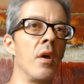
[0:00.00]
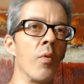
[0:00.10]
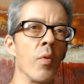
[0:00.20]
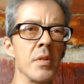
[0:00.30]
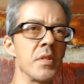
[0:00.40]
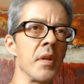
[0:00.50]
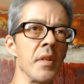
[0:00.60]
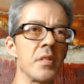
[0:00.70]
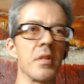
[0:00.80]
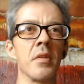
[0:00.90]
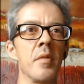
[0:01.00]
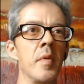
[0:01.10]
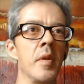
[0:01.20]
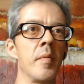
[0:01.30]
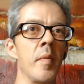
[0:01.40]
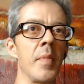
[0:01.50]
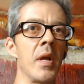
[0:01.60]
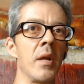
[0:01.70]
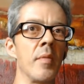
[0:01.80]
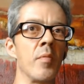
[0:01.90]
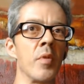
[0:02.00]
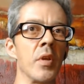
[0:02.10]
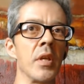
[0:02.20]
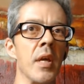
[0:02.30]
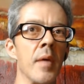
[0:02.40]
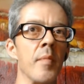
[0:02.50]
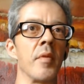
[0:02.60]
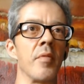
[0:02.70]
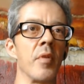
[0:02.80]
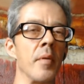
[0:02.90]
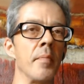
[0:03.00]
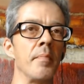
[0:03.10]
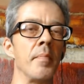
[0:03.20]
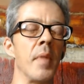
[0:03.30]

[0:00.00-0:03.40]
where's all this aluminum and barium really coming from?